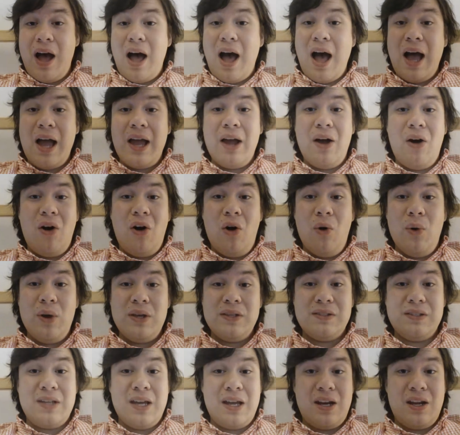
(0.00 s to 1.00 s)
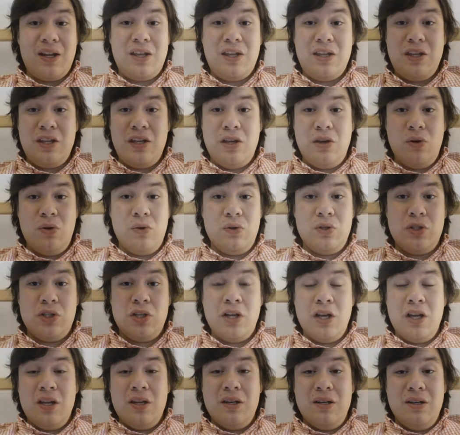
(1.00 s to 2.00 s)
I always get a
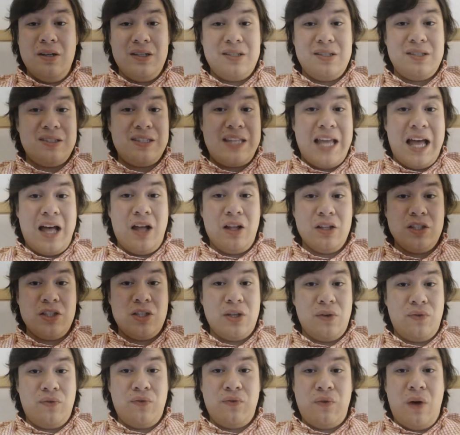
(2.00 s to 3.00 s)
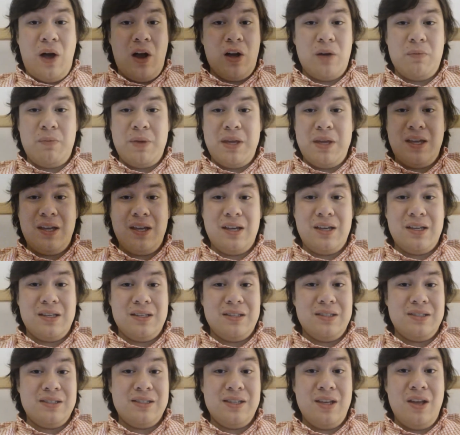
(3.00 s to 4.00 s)
huge nostalgia funk
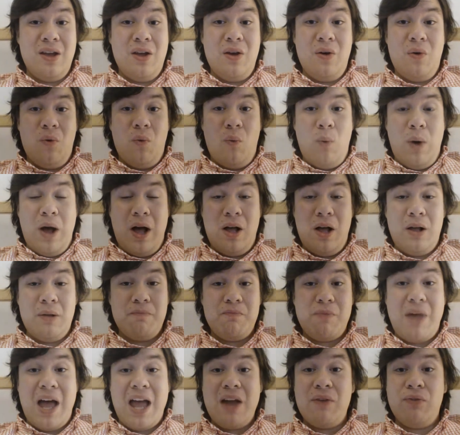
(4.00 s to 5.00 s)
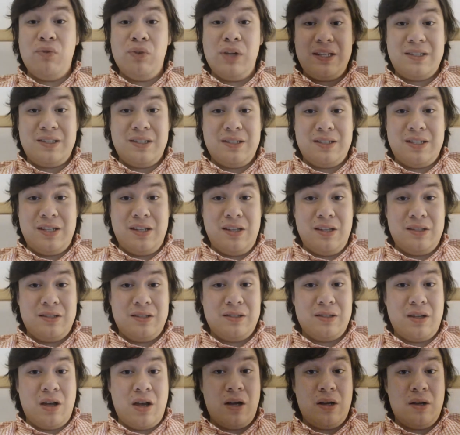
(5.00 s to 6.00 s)
because, well, I've listened to this
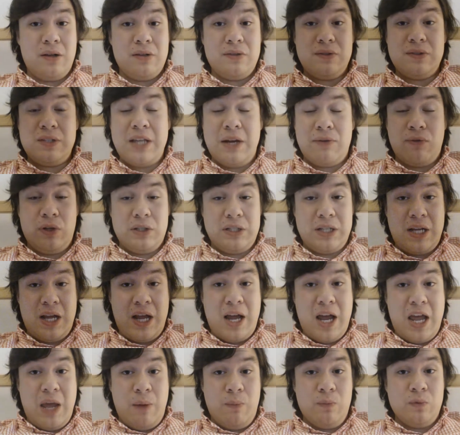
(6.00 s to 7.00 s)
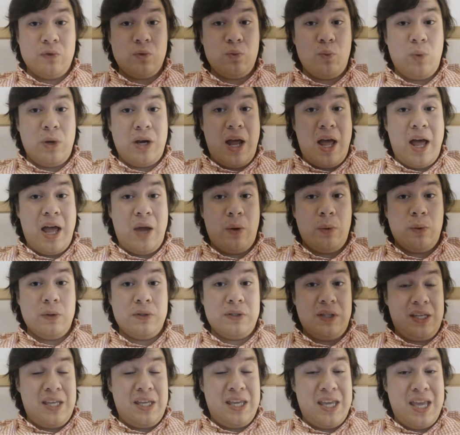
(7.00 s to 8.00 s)
song several times when I
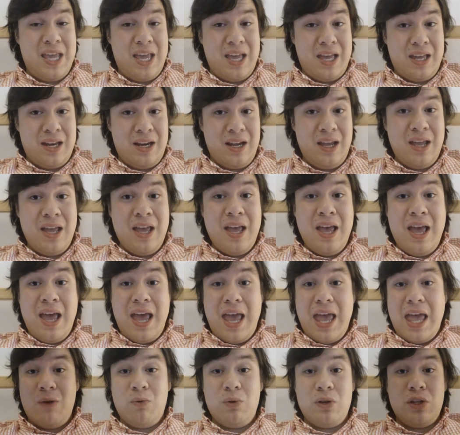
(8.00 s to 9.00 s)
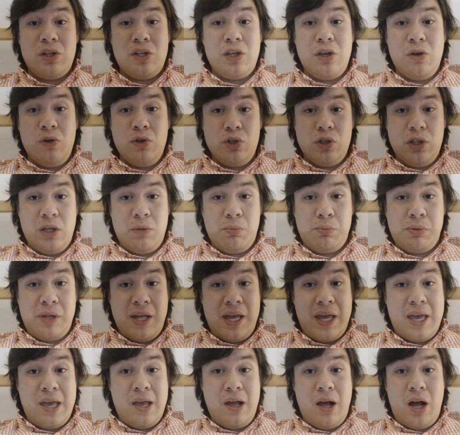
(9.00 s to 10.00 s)
was a kid and would usually
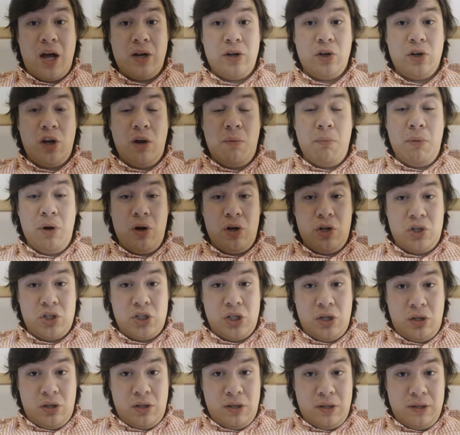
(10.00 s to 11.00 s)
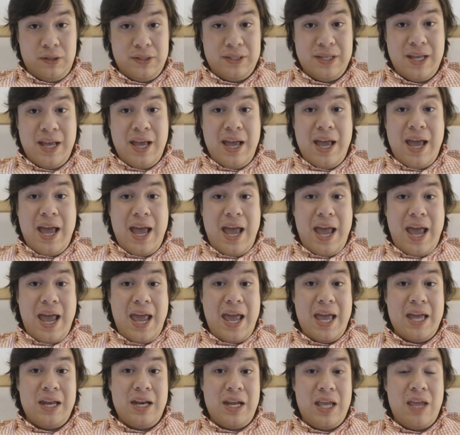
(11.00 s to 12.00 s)
play on commercials.
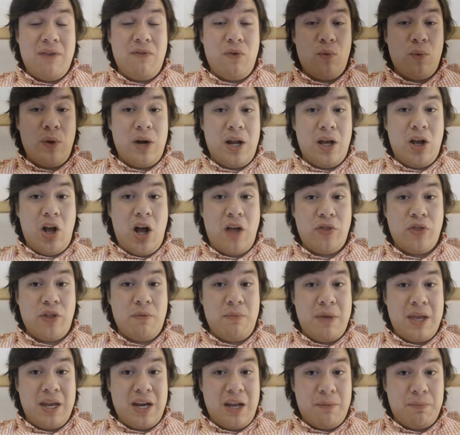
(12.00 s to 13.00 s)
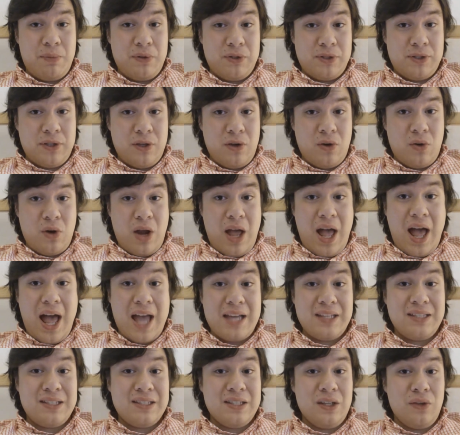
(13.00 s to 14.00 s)
And even when I caught the main episode,
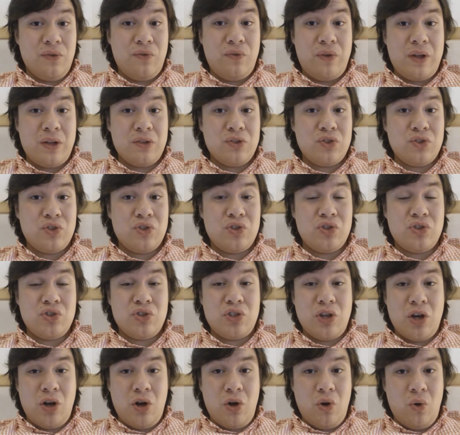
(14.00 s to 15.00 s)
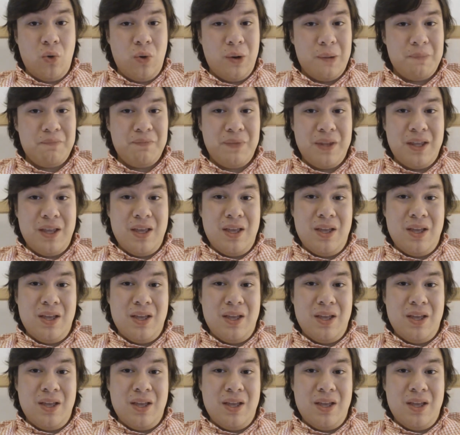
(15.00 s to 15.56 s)
I still felt so,